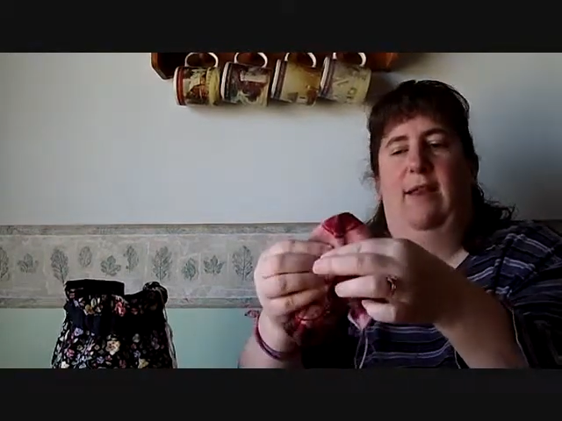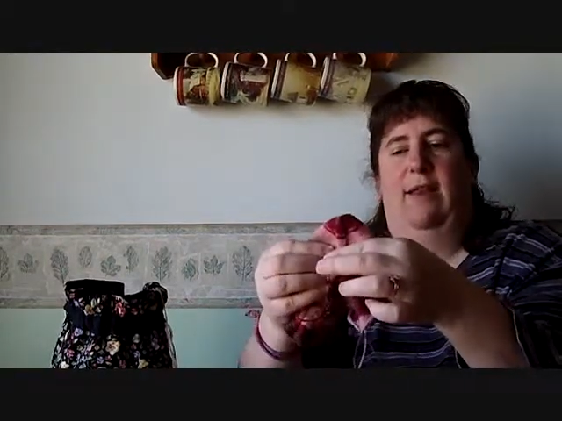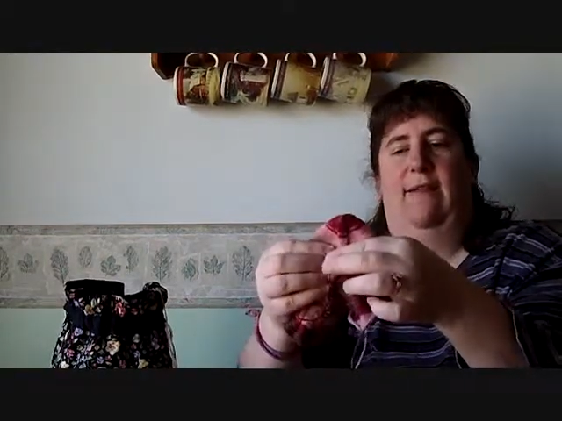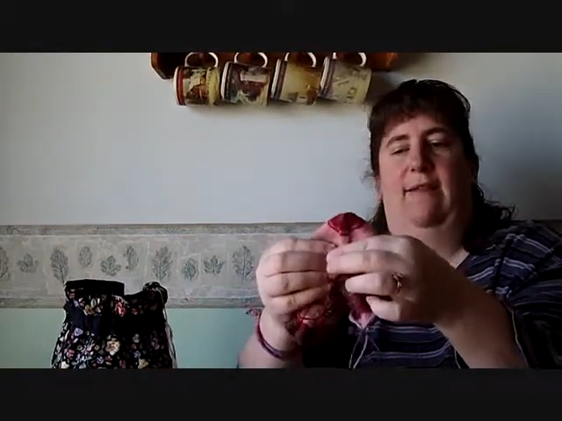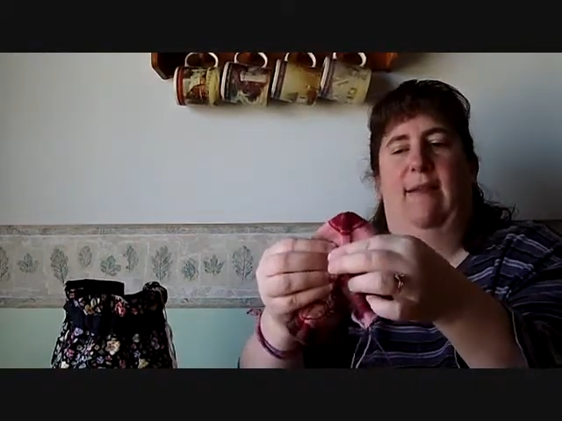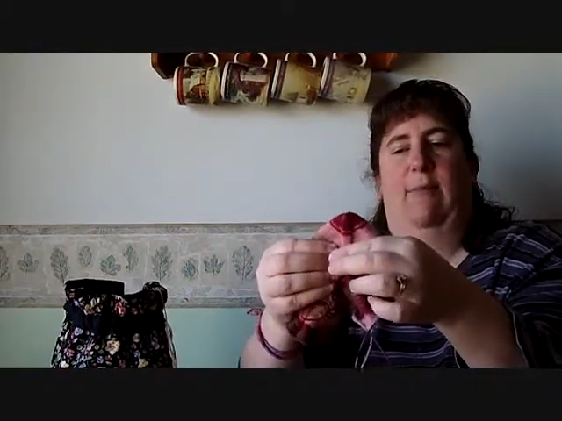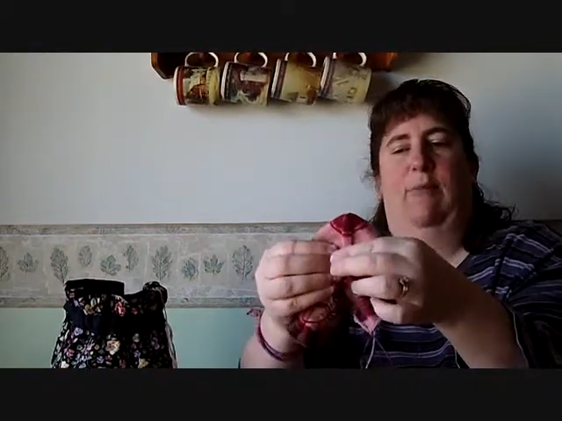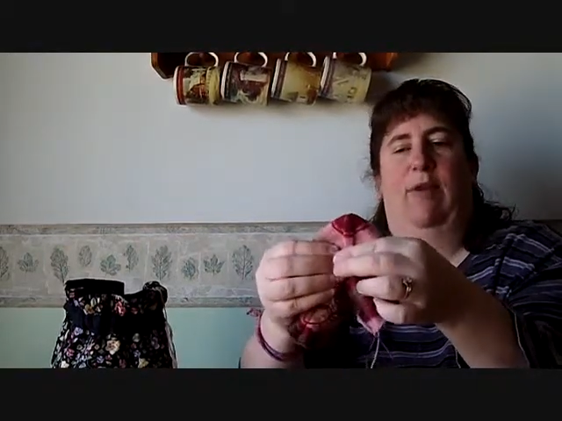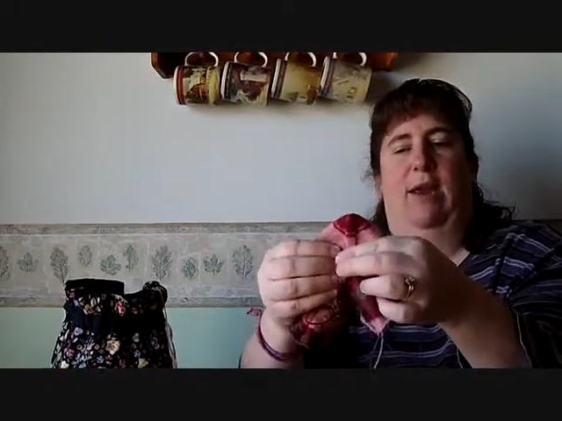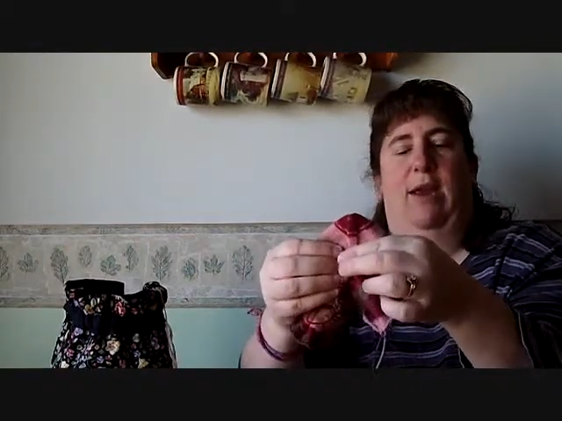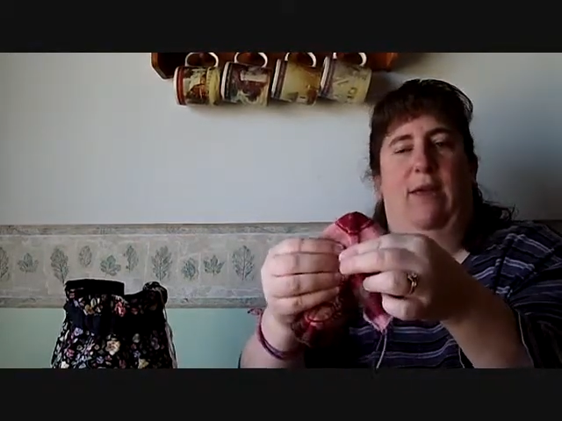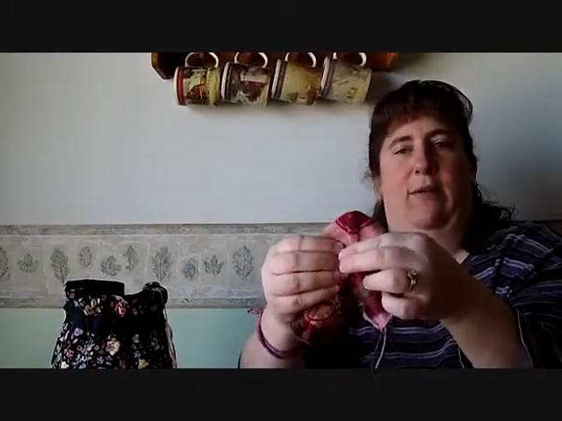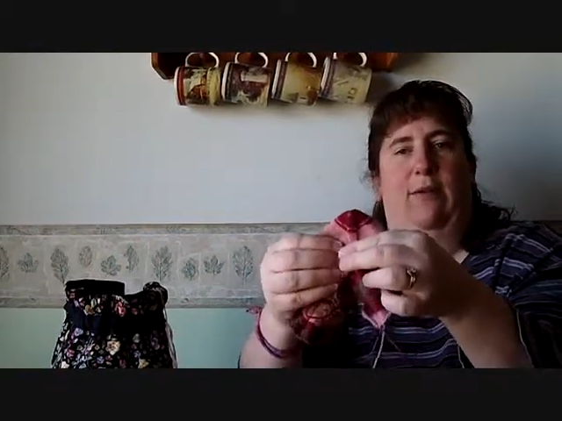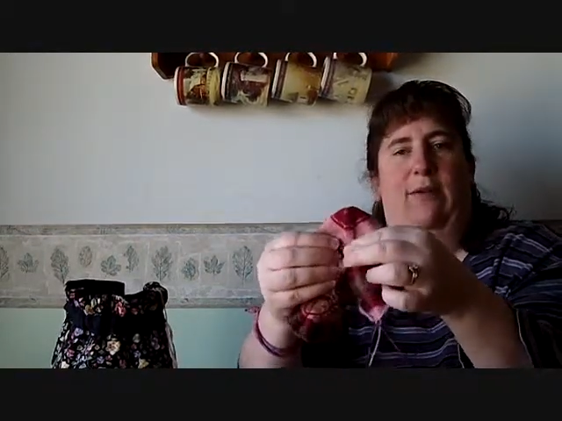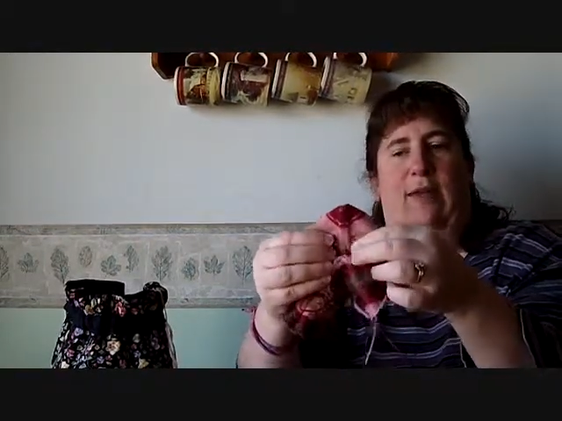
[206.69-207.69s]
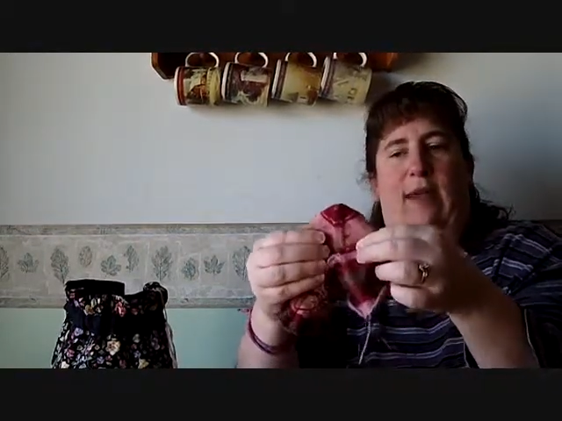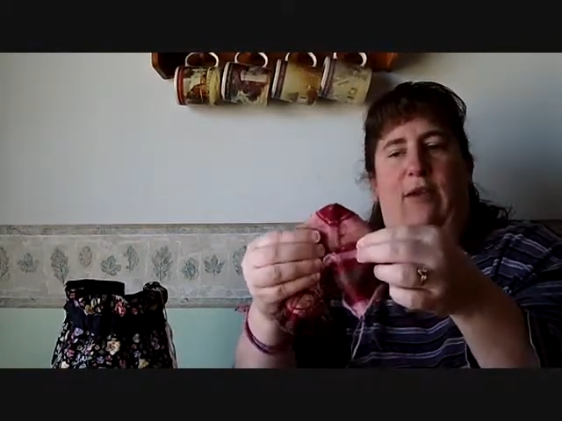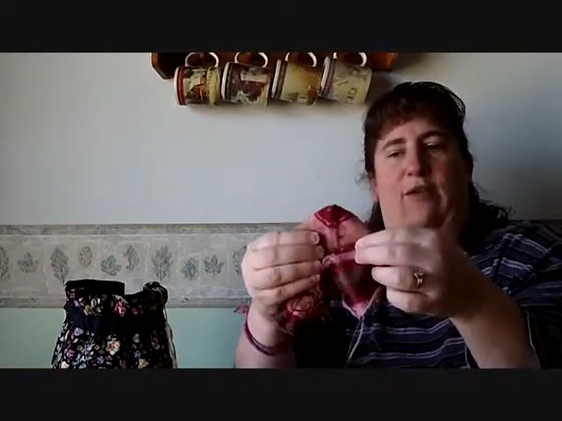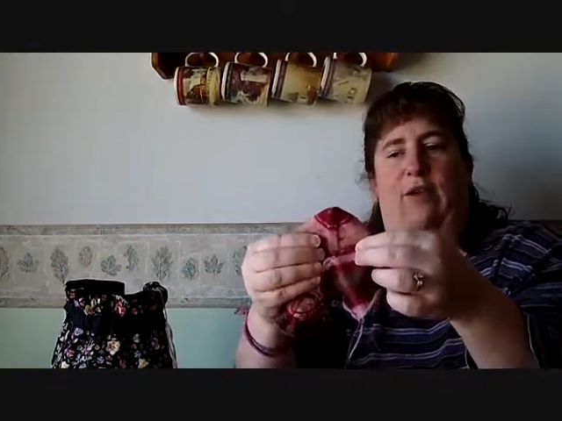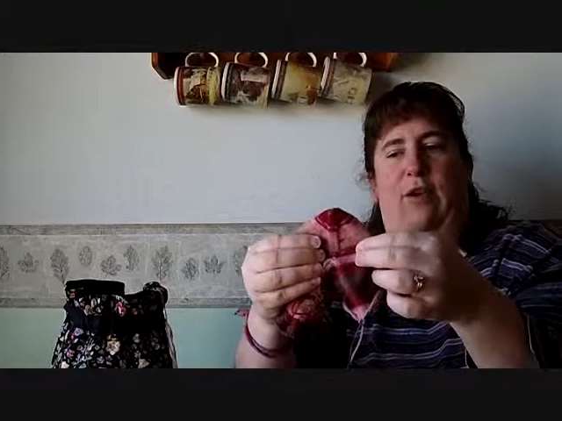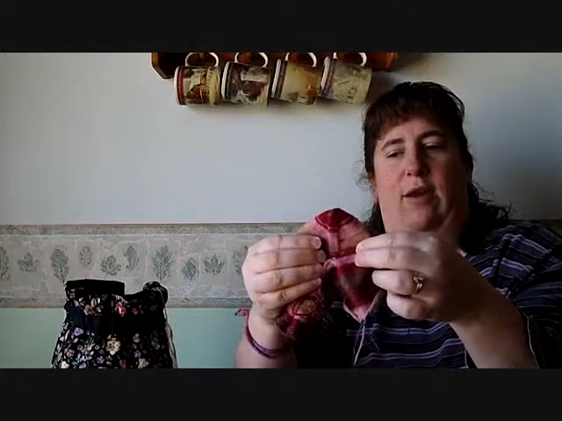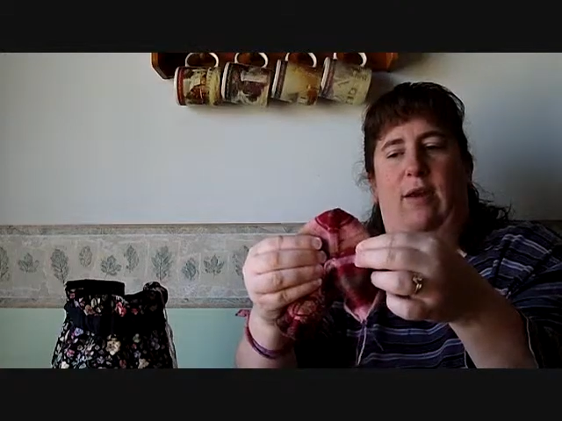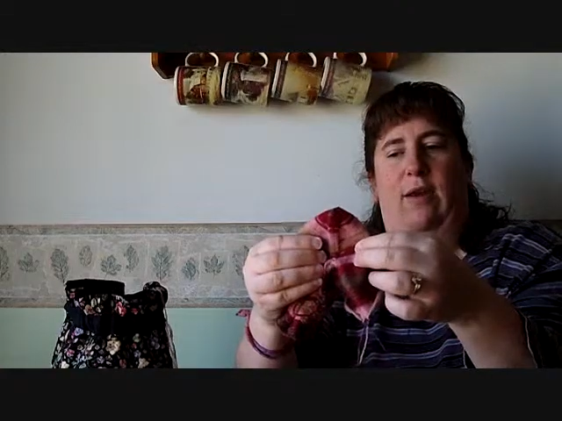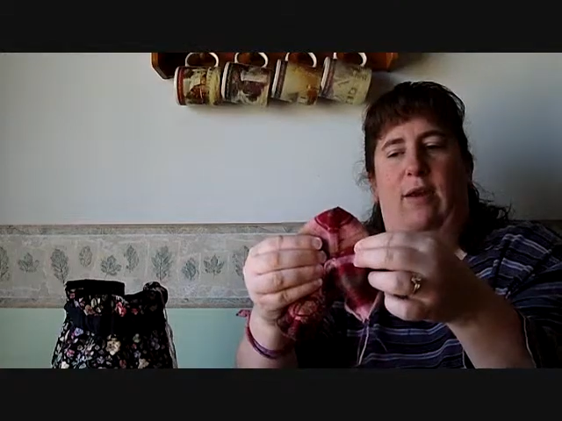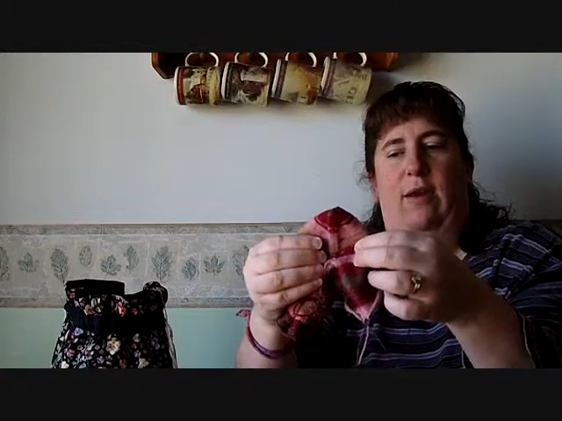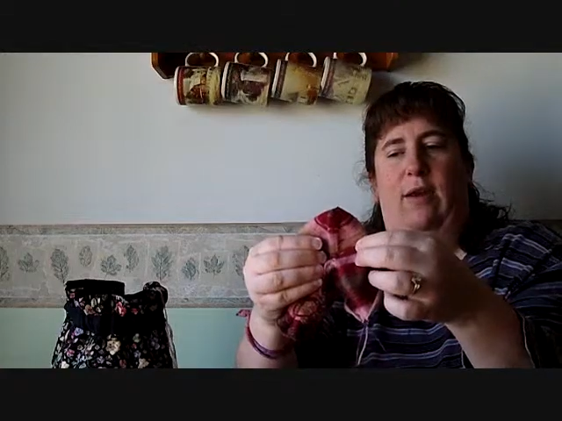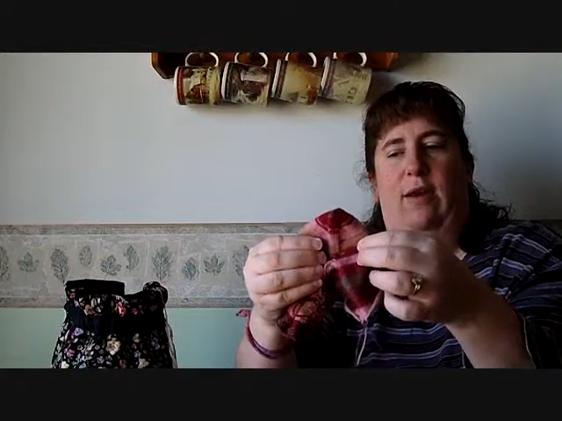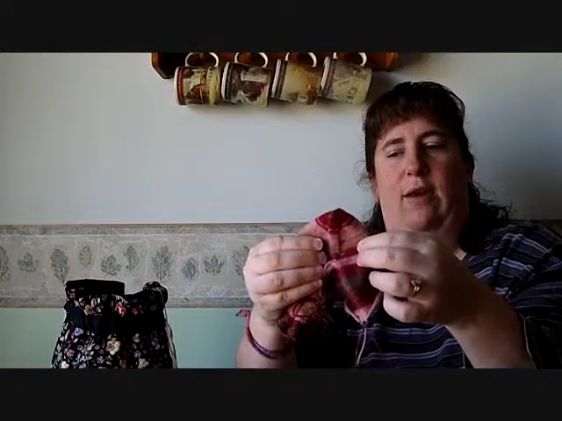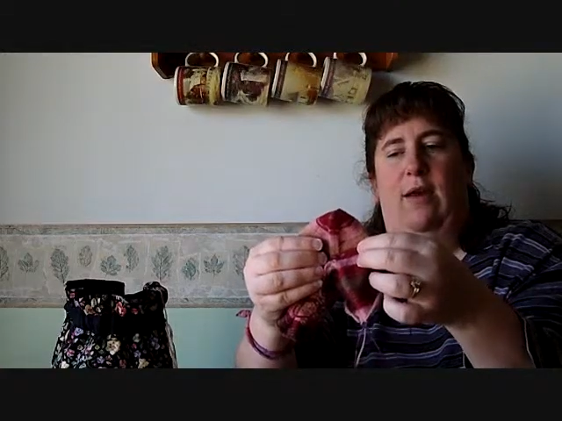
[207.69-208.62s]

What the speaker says: the separate heel section,